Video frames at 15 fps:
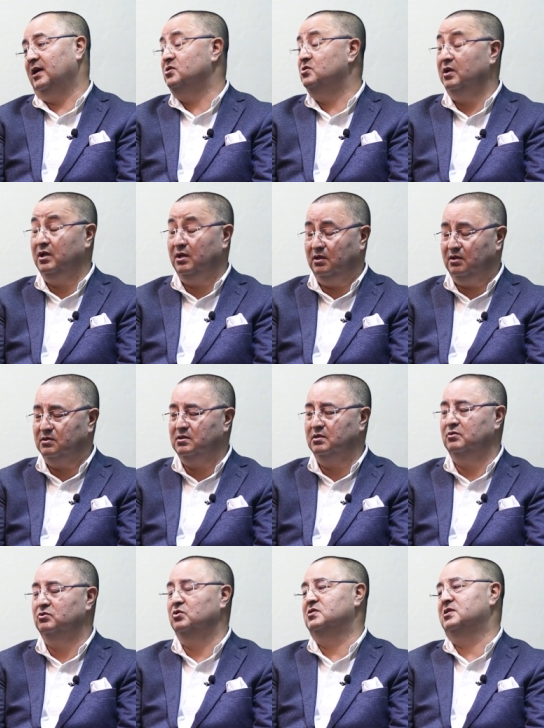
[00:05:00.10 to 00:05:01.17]
actually in the
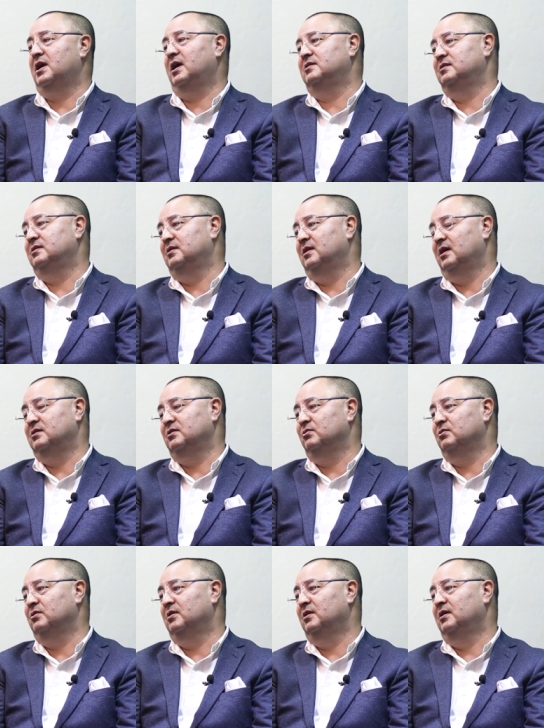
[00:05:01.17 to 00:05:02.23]
society that
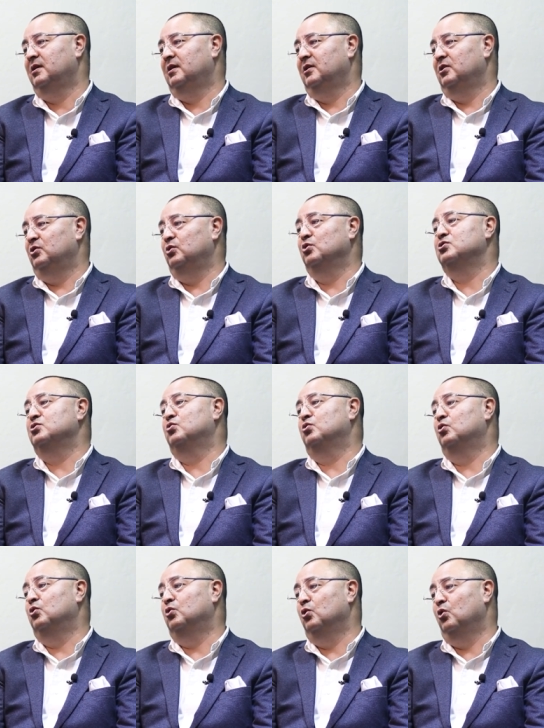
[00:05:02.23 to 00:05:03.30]
you know those
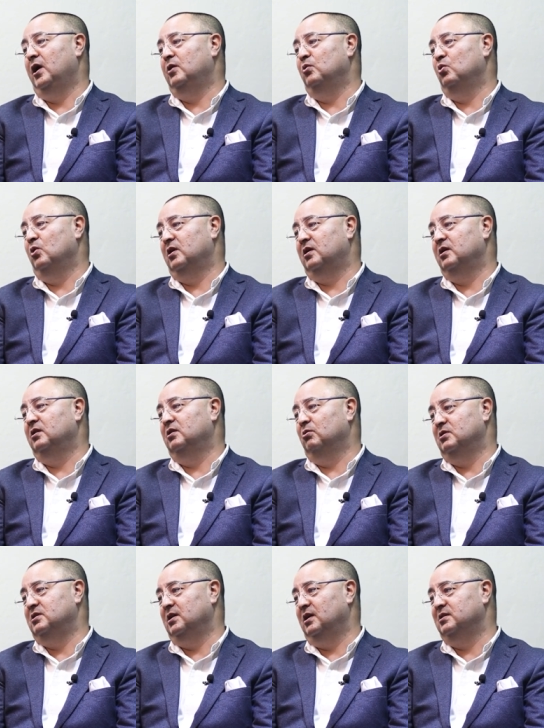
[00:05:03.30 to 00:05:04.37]
who go and work in the
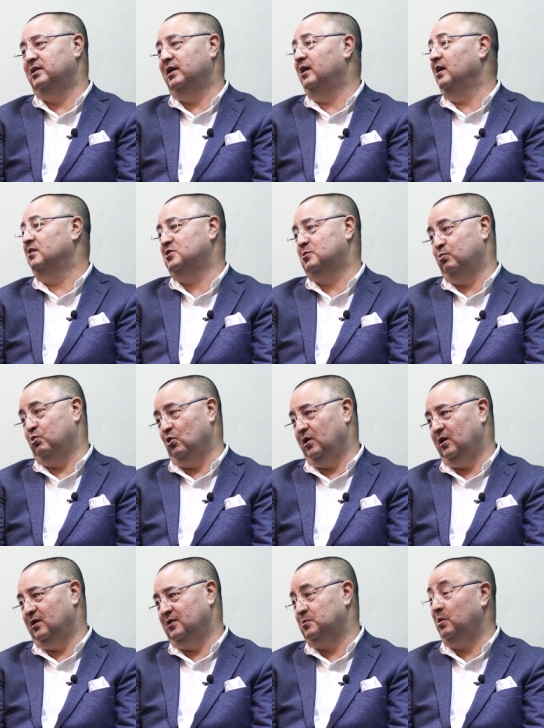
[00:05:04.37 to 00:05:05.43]
hotels they get
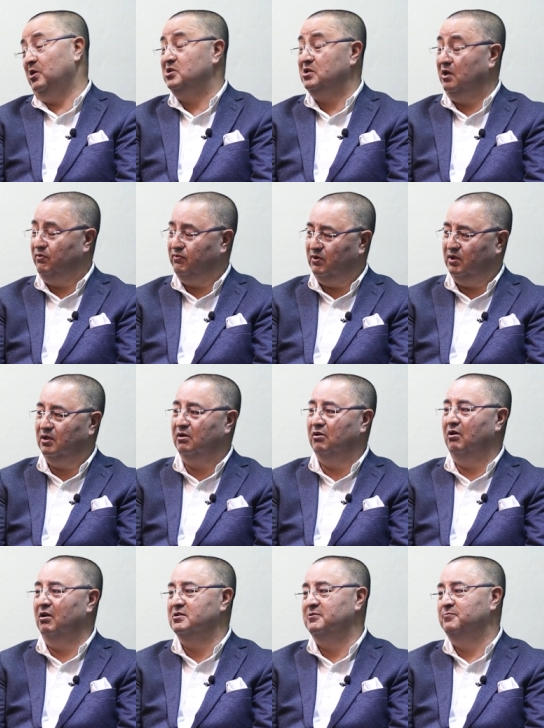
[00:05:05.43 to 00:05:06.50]
spoiled, especially for the
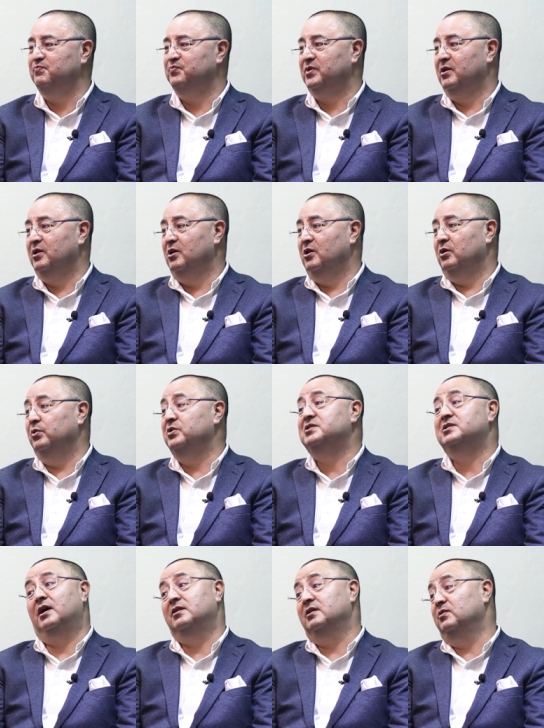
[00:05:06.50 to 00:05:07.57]
girls. We
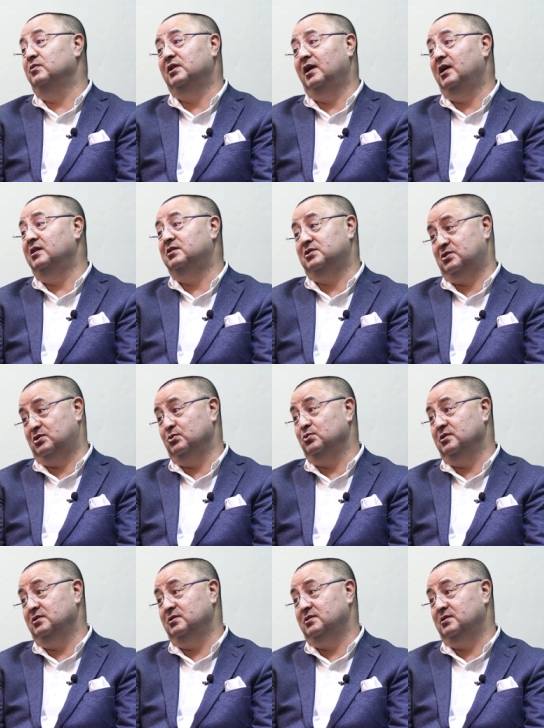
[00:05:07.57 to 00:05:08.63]
started with eight
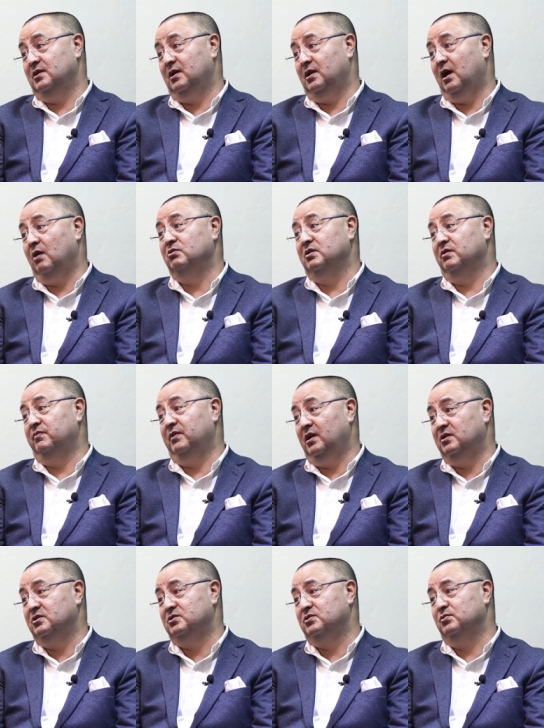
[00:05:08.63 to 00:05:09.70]
students, and out of
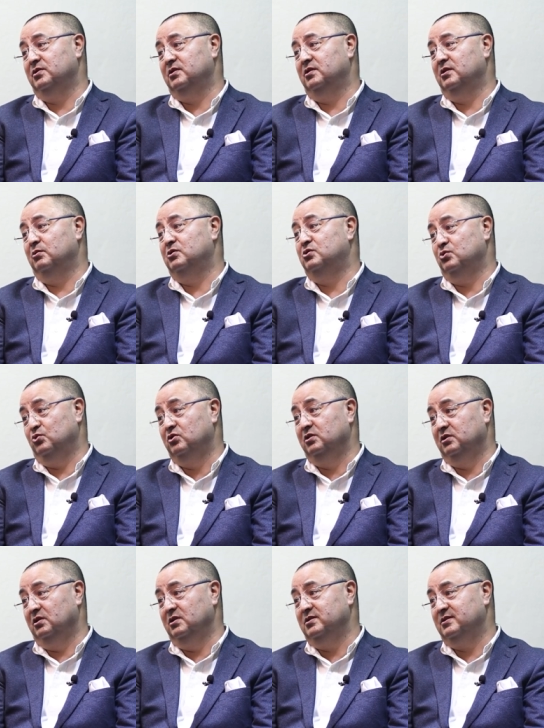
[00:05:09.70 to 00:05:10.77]
eight students, there were two
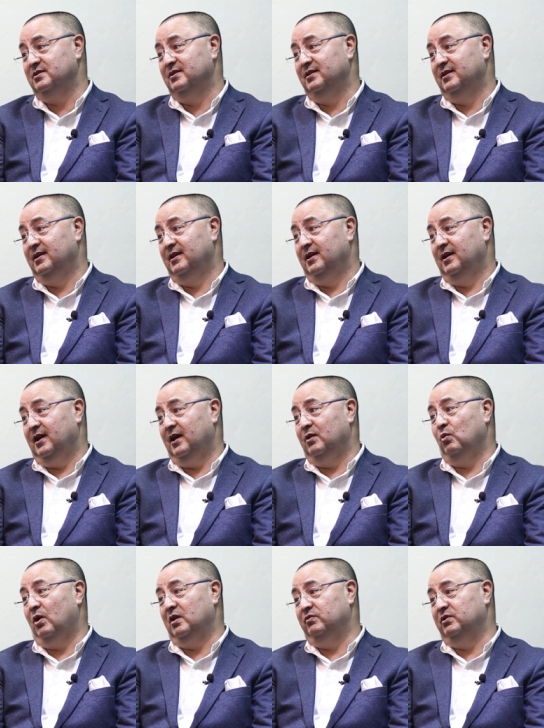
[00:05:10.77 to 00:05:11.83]
girls
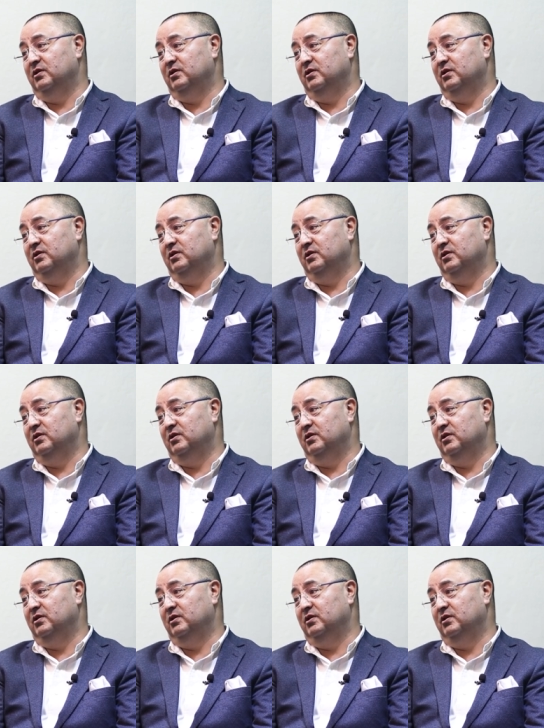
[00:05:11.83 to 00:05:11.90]
and one